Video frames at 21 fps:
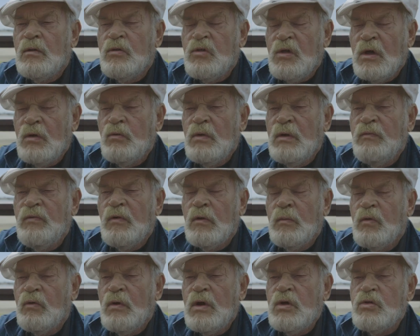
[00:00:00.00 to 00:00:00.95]
It sent
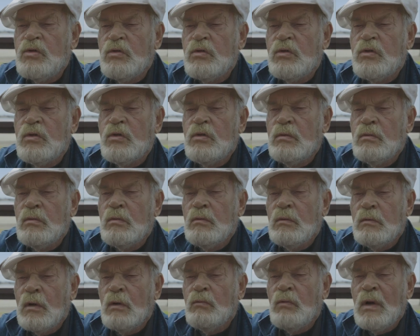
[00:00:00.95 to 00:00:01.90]
reverberations
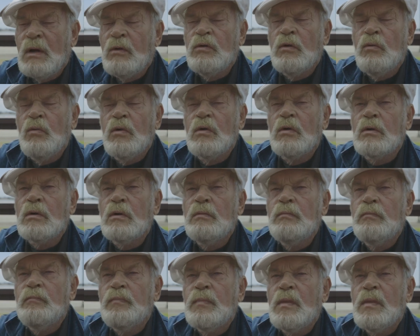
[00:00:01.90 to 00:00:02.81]
around the world.